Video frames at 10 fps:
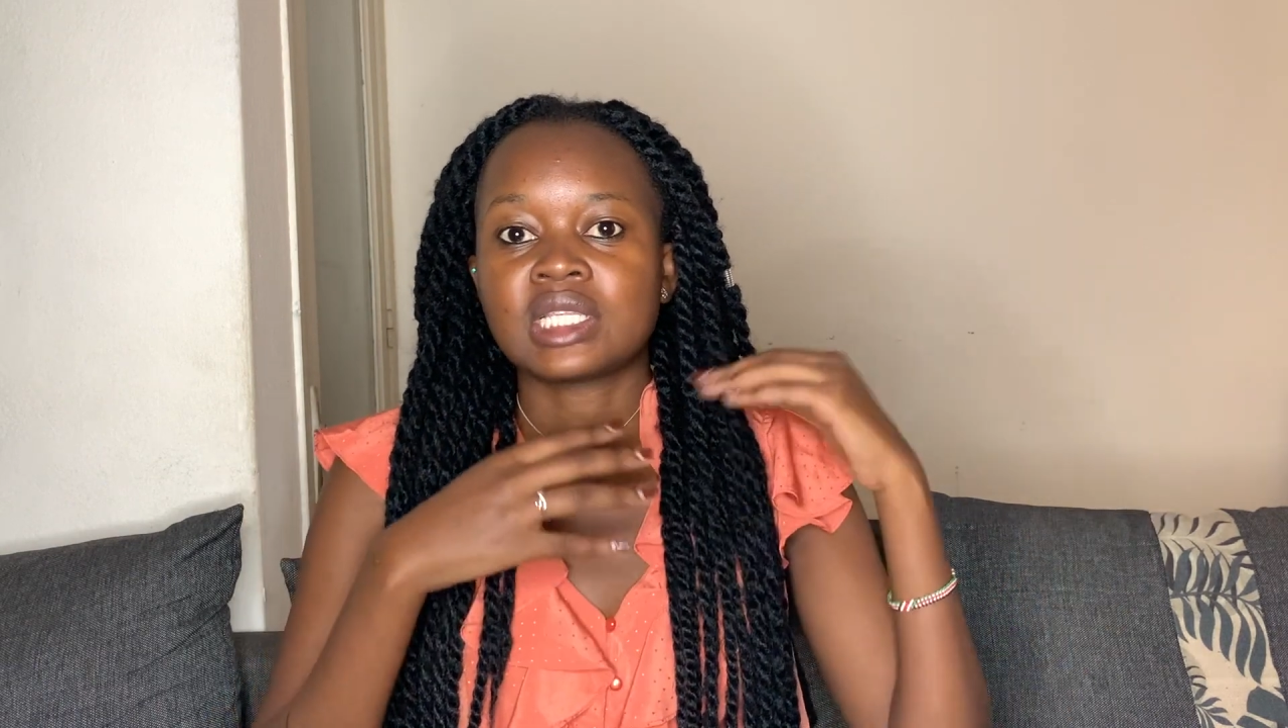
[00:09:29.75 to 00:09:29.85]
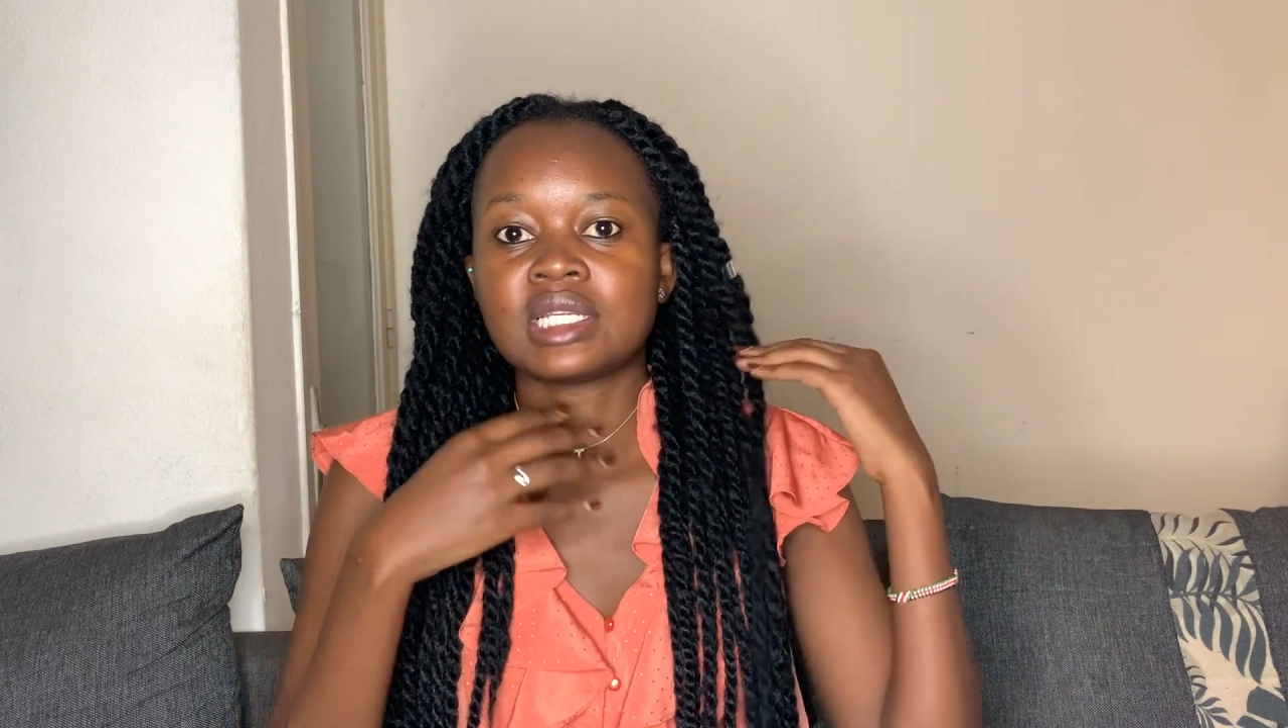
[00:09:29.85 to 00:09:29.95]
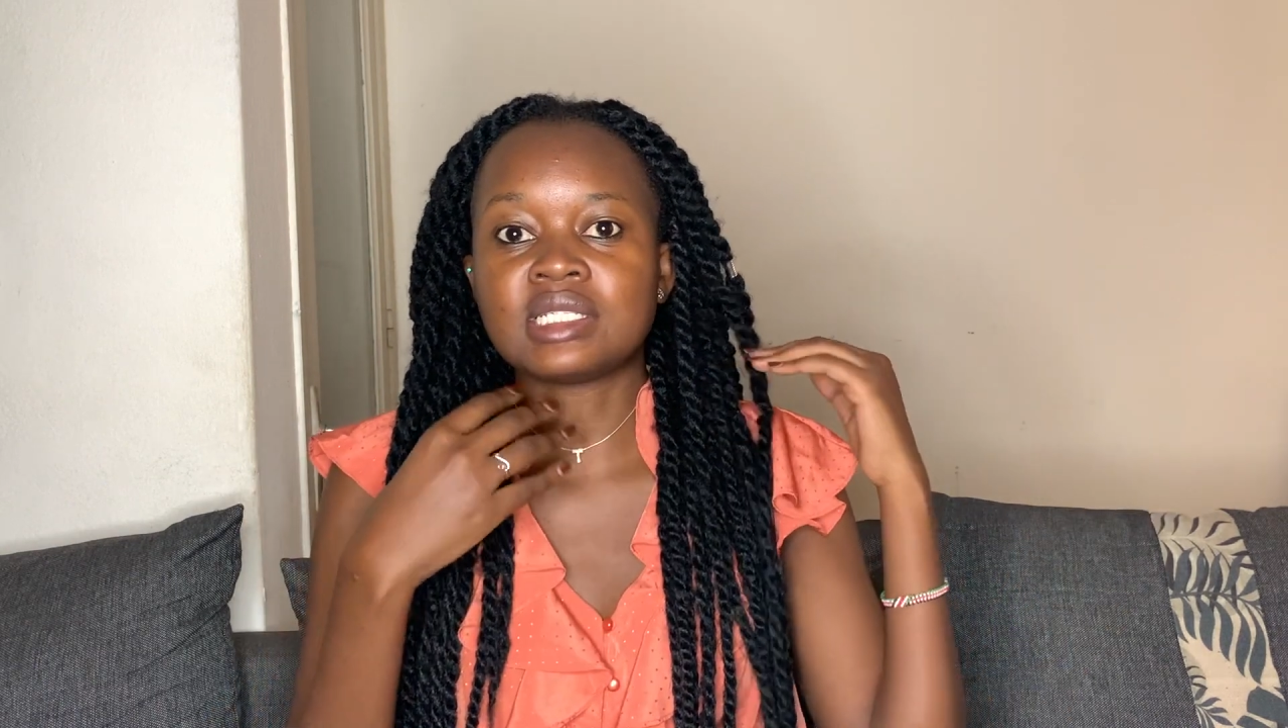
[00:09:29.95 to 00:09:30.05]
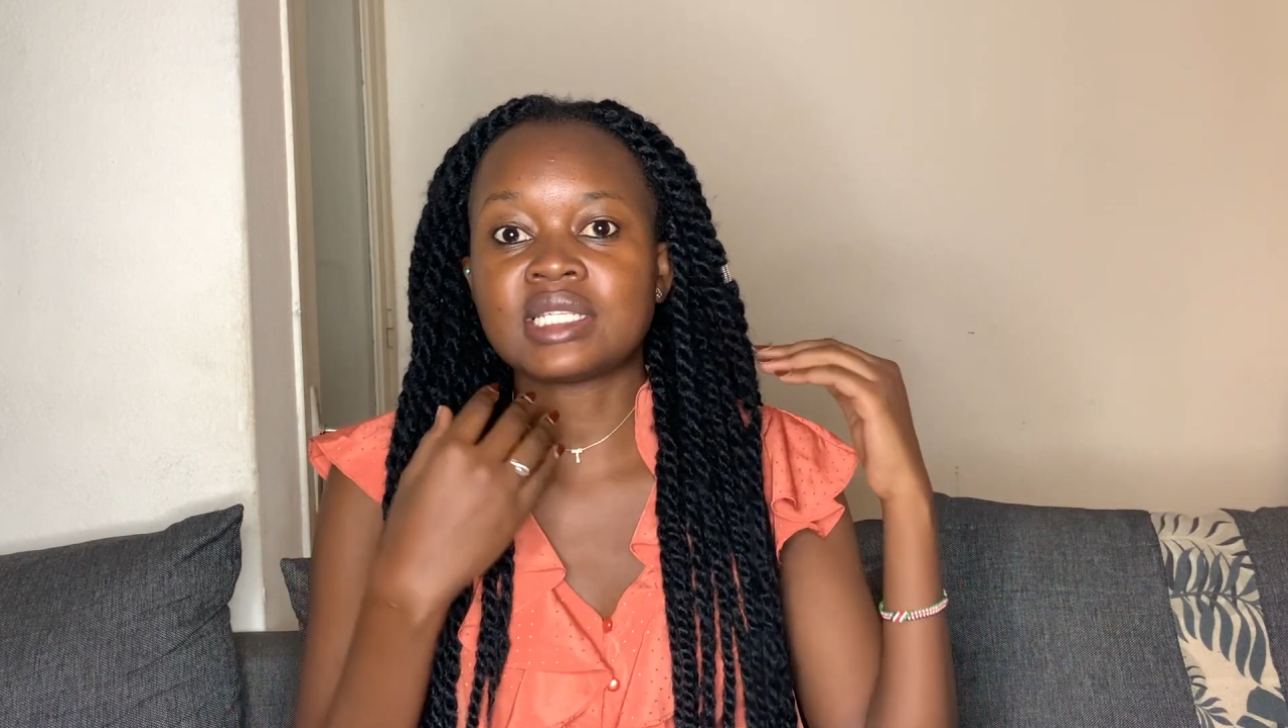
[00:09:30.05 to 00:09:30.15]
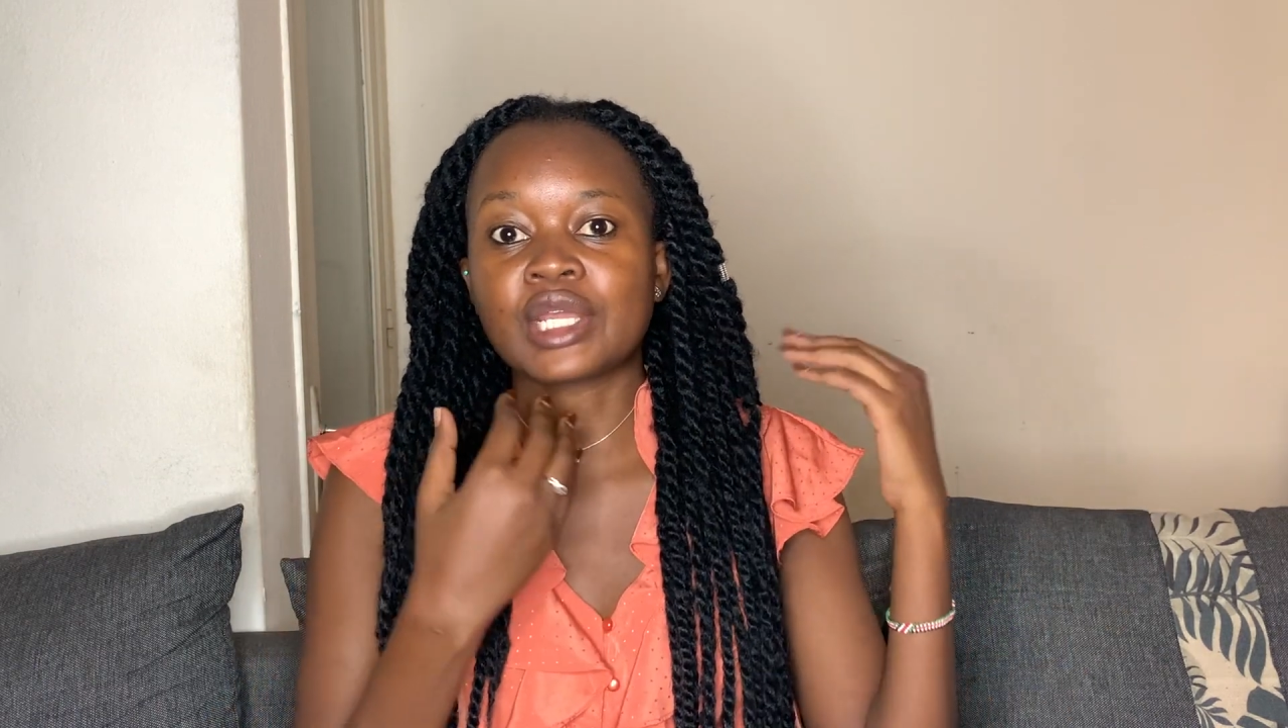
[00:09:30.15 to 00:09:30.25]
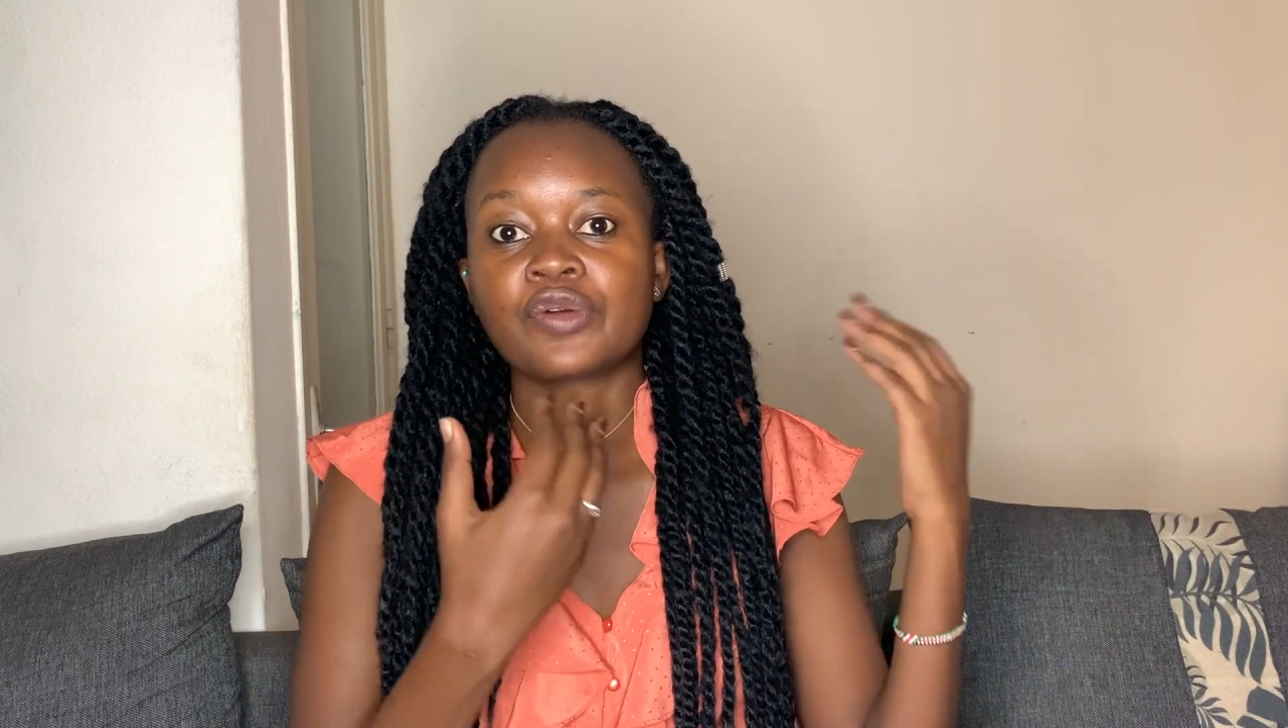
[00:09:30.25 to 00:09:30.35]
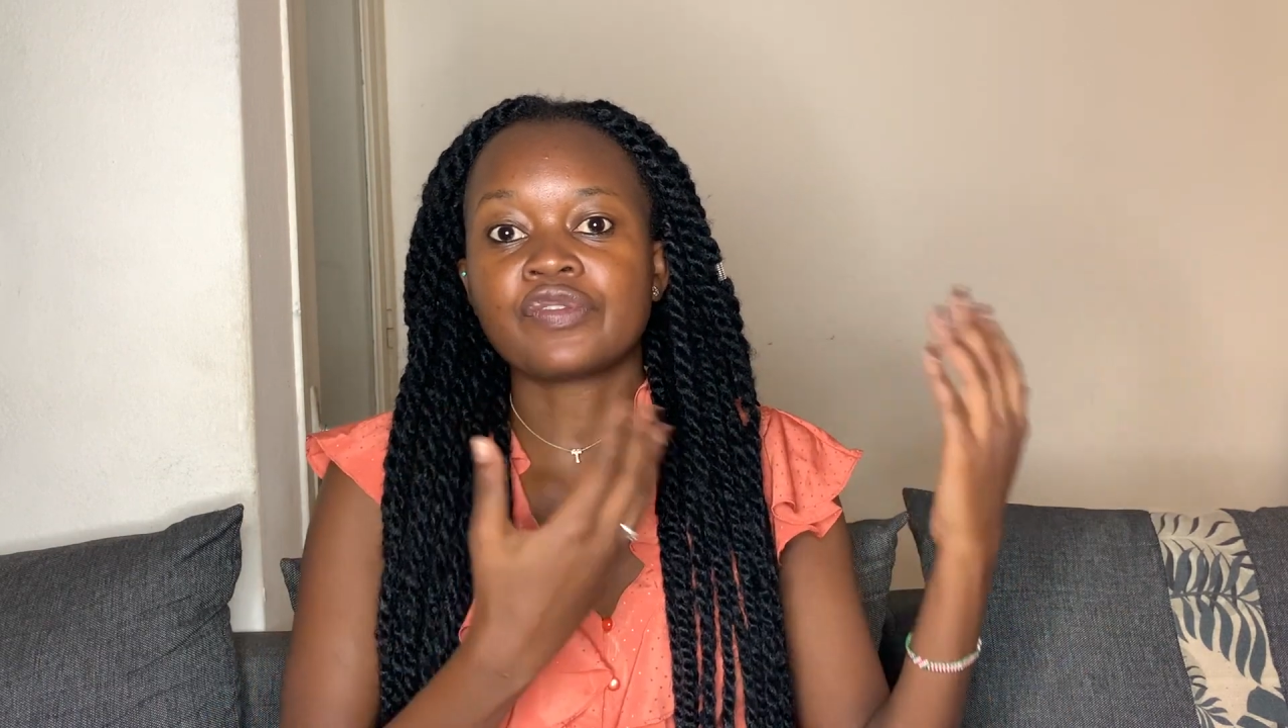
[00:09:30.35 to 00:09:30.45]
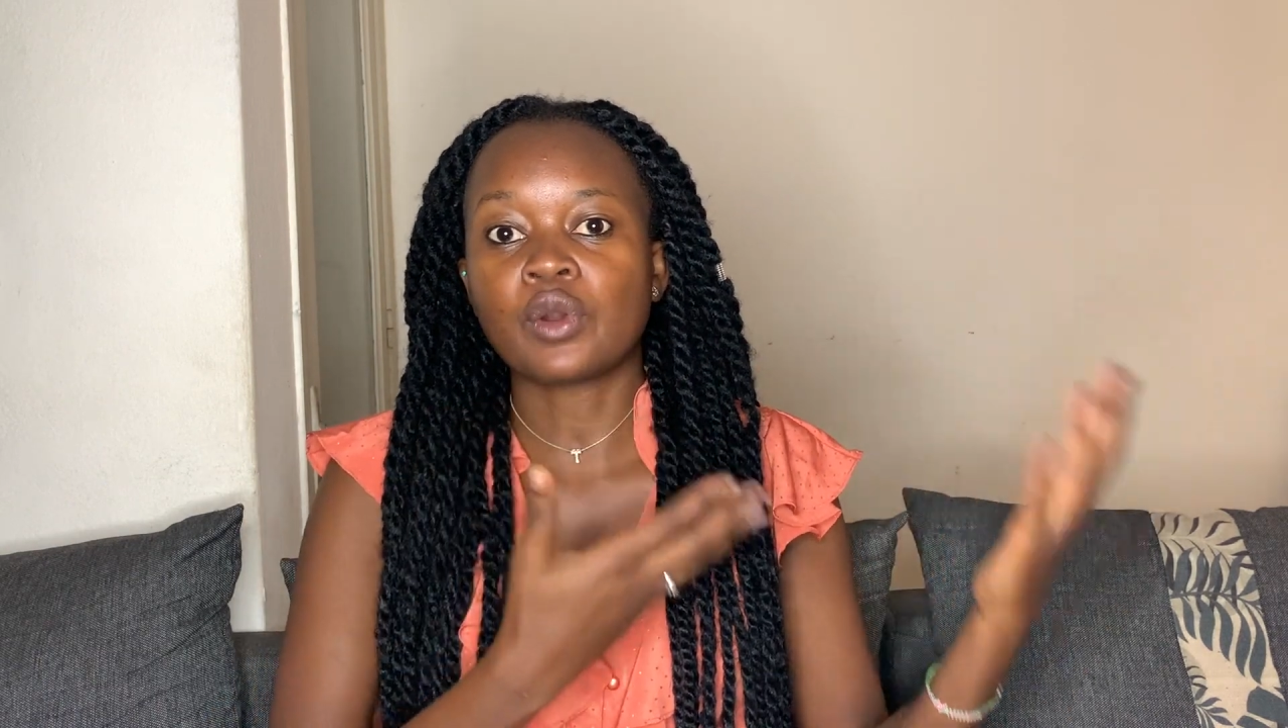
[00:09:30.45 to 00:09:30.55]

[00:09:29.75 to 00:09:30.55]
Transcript: design of the